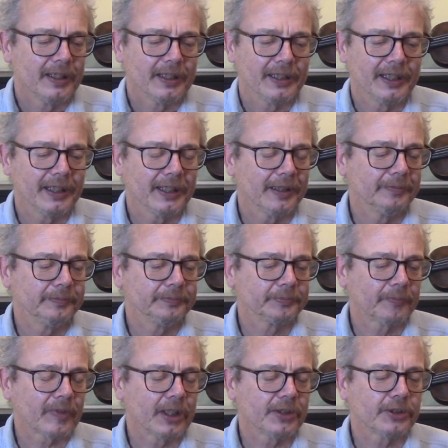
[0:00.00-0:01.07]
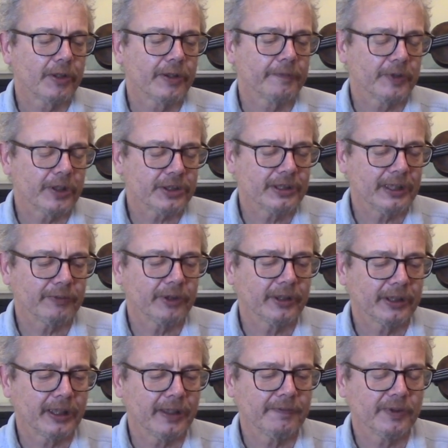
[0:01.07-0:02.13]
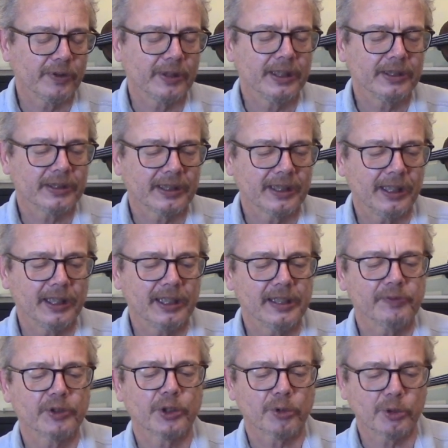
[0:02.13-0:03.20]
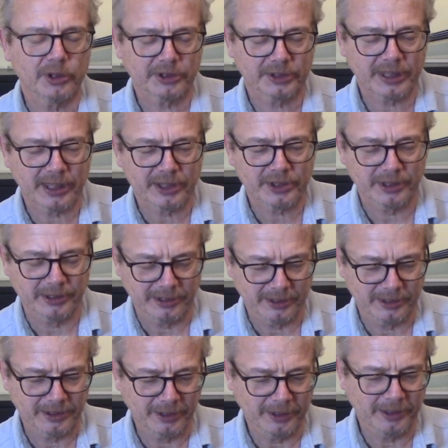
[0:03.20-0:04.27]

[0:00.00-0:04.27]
So the version I'm going to give you is a kind of a cross section.